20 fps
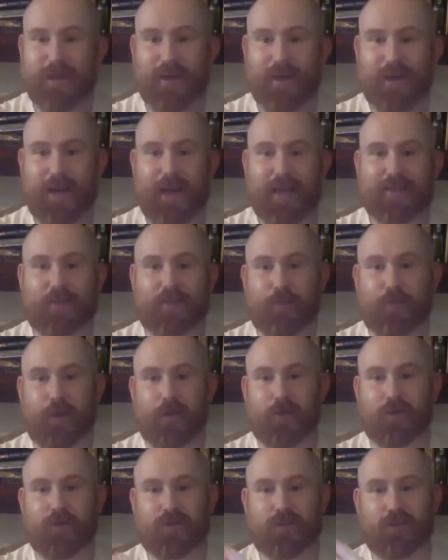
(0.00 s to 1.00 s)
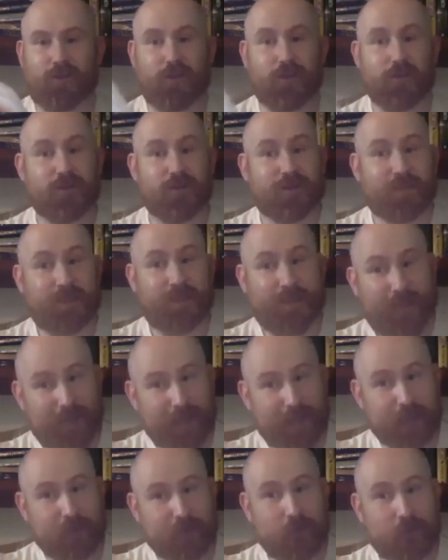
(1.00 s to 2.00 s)
as opposed to using the
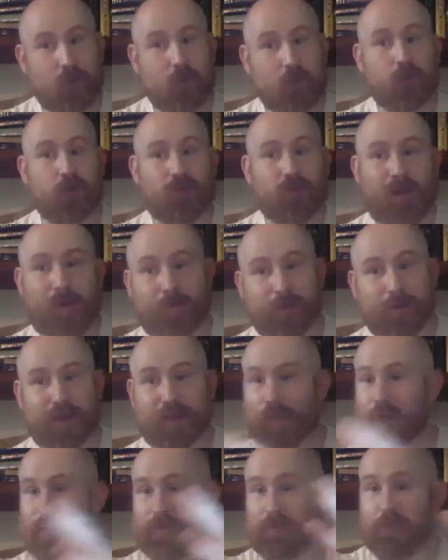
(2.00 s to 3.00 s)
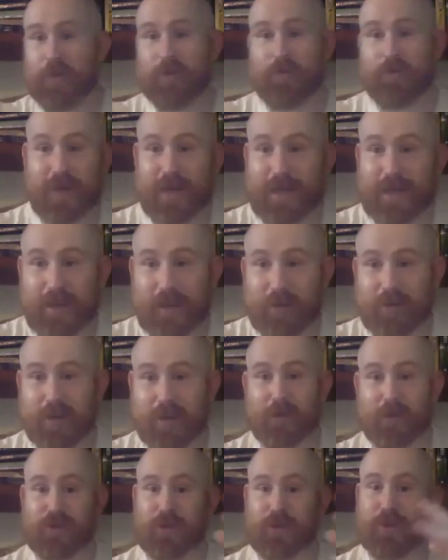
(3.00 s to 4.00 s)
cane or grappling. We really don't
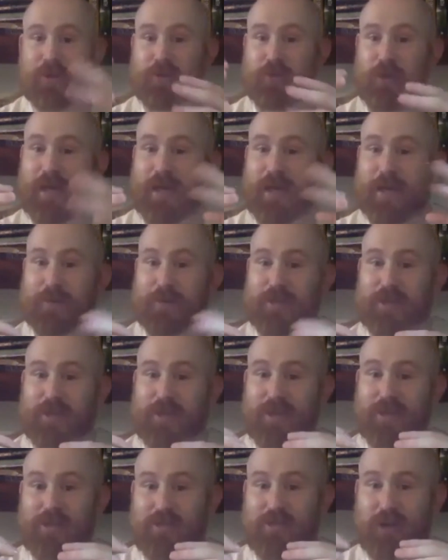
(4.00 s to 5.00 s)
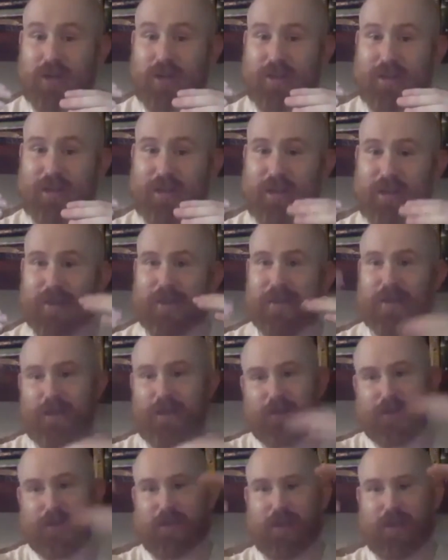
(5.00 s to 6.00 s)
know. So it's really up to the instructor
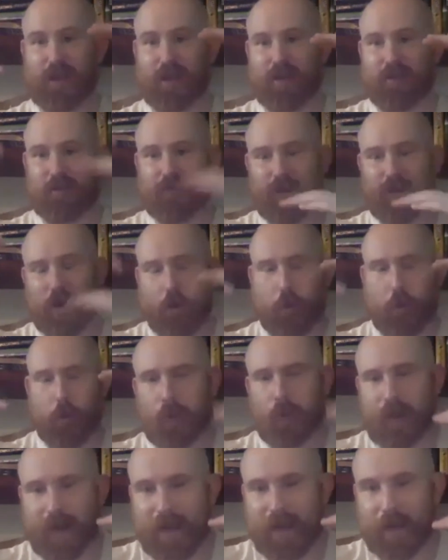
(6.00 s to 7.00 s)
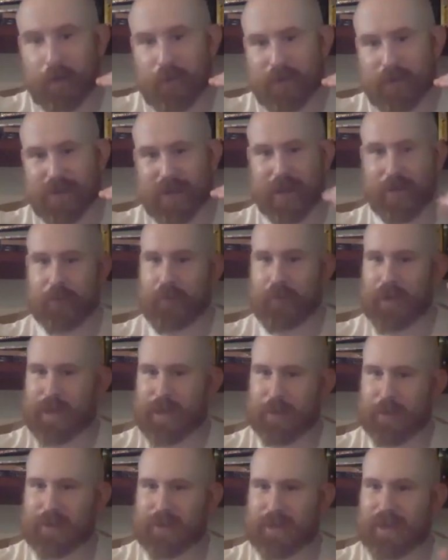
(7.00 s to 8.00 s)
to kind of play with that, play
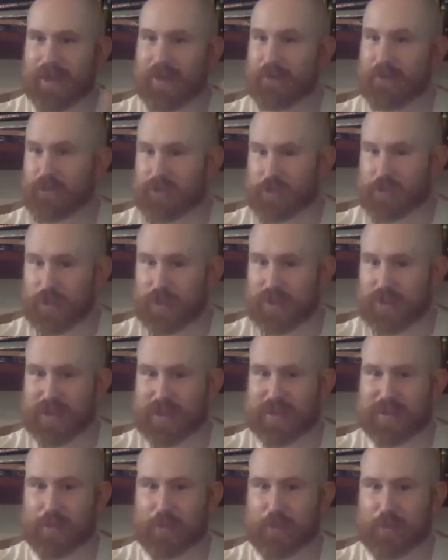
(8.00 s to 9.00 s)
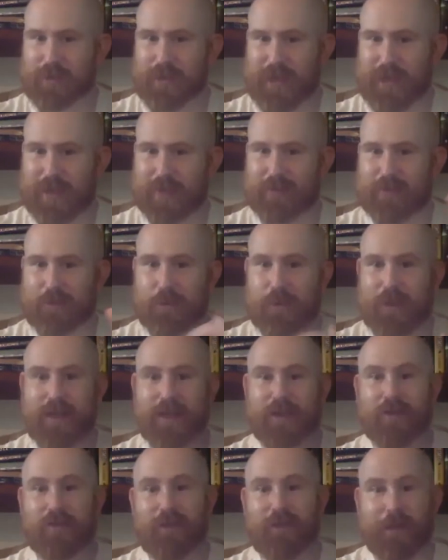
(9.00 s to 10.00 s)
with the levels, switch things up or down,
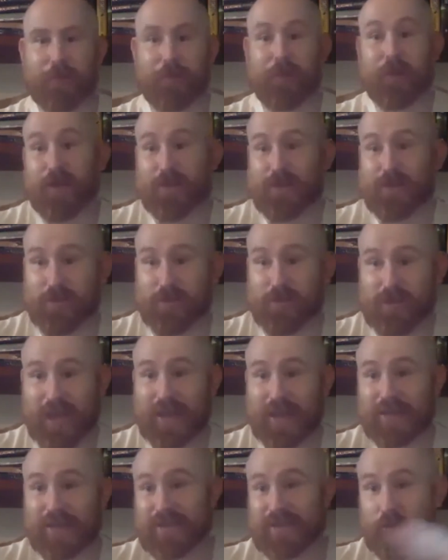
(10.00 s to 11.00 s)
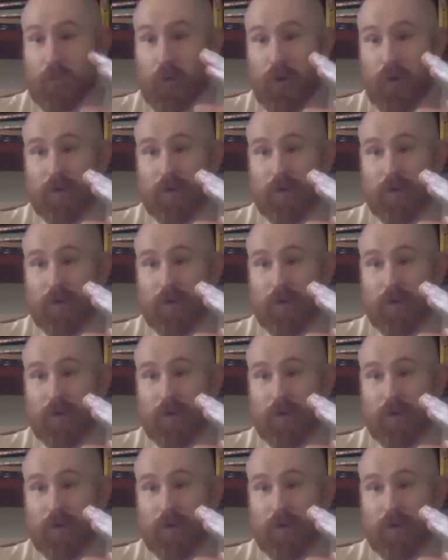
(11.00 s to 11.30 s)
depending on their personal tastes and what